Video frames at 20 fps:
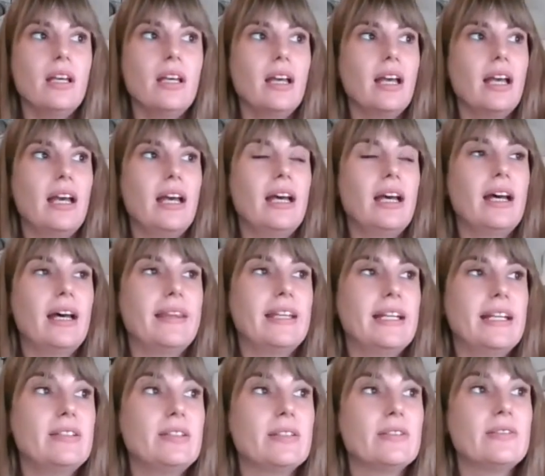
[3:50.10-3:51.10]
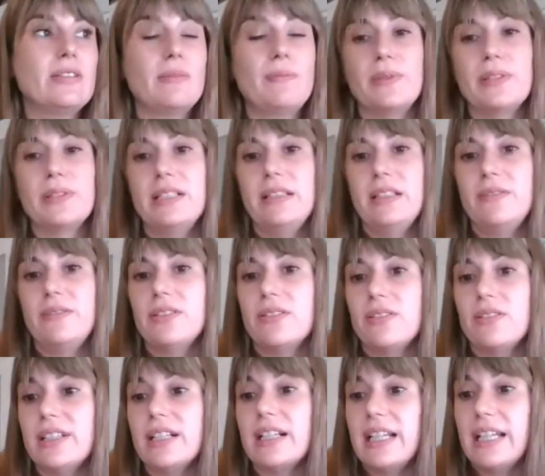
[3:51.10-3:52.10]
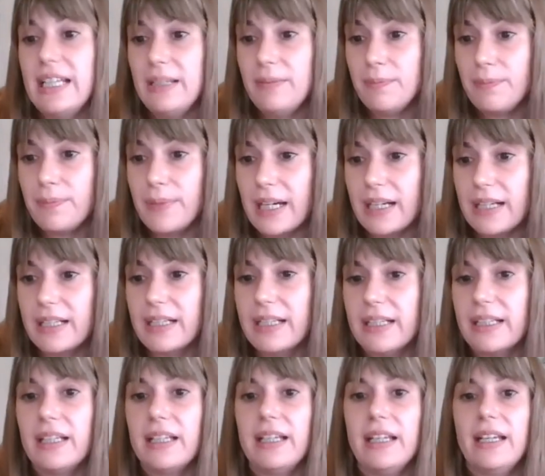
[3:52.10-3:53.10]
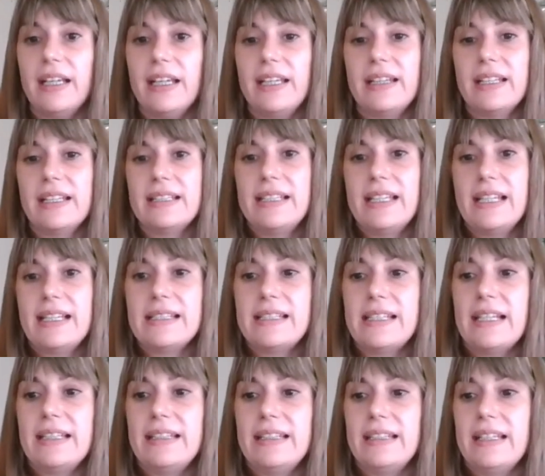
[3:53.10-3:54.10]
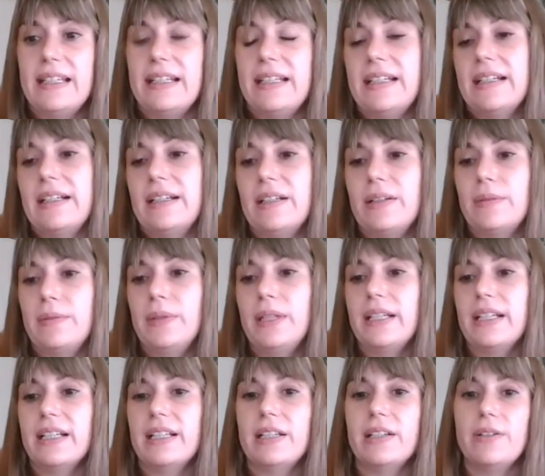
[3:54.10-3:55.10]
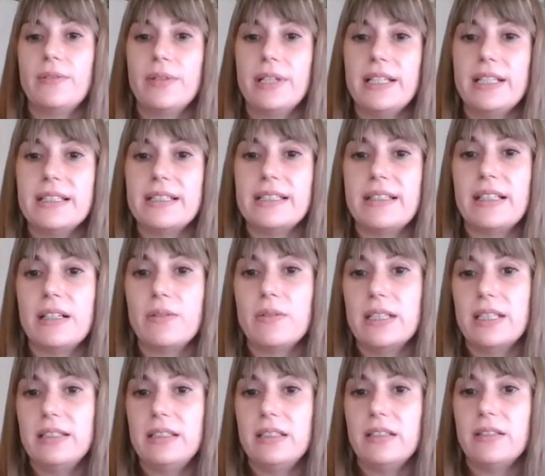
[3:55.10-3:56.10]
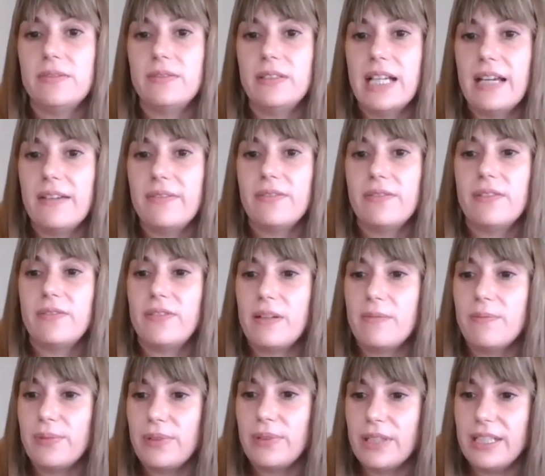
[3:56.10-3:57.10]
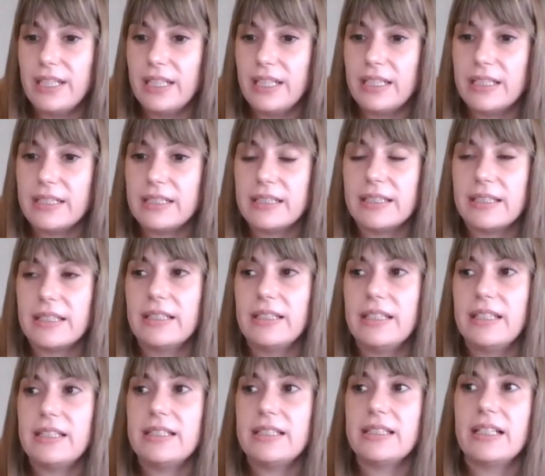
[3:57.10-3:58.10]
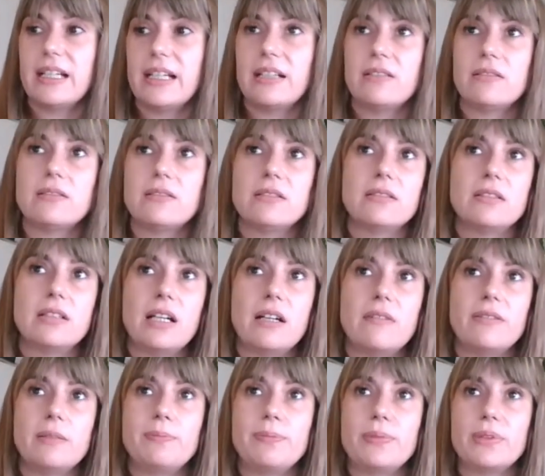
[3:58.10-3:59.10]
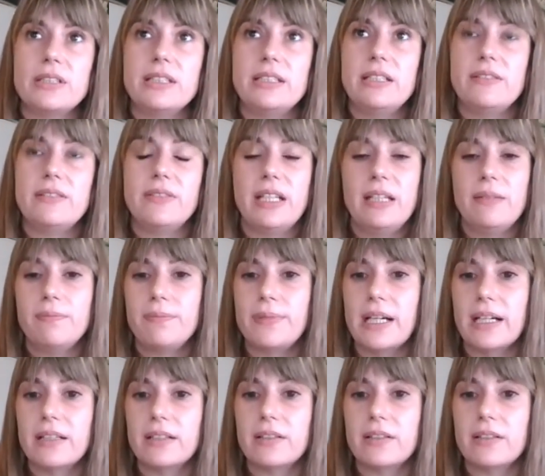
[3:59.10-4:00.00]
There is also a positive social impact in the sense that we can increase the quality of life of employees. This can also have a positive impact